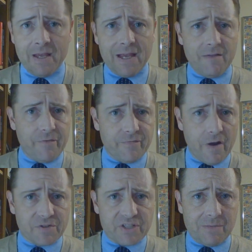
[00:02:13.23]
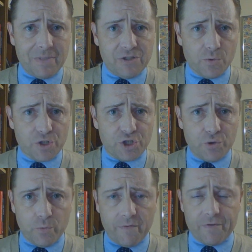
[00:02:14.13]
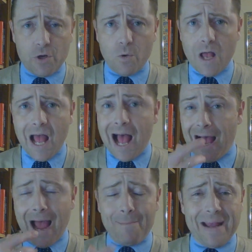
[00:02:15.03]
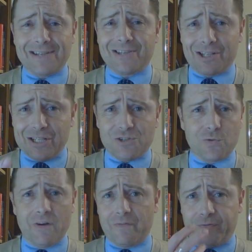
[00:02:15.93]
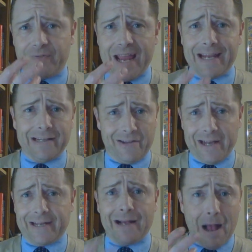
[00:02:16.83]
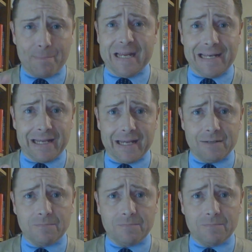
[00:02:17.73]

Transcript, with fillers: If you've ever seen me do a chew review, I basically sort of take it like I'm eating it.